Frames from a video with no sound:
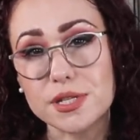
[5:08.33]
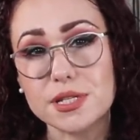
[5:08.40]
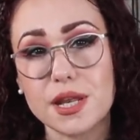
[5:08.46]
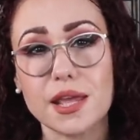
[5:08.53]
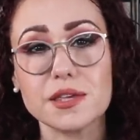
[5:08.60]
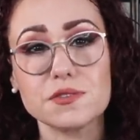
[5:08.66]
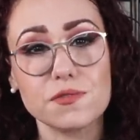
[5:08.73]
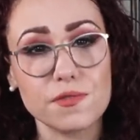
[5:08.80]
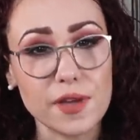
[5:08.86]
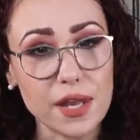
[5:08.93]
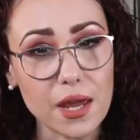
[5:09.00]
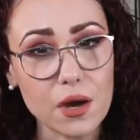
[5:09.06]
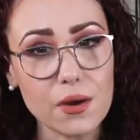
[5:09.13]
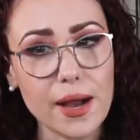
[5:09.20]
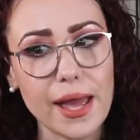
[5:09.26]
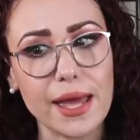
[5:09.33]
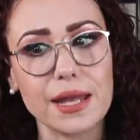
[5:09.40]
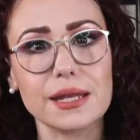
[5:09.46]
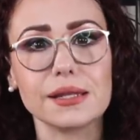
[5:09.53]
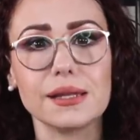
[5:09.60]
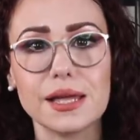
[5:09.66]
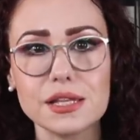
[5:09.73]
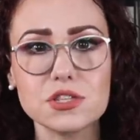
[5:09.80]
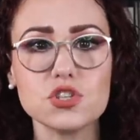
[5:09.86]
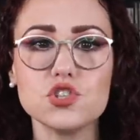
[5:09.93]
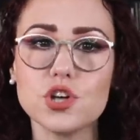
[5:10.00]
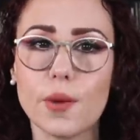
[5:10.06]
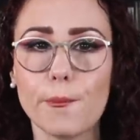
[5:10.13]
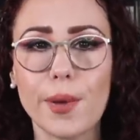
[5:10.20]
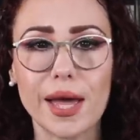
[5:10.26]
today's video, and let's
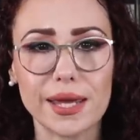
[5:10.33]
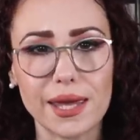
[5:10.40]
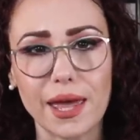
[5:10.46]
jump back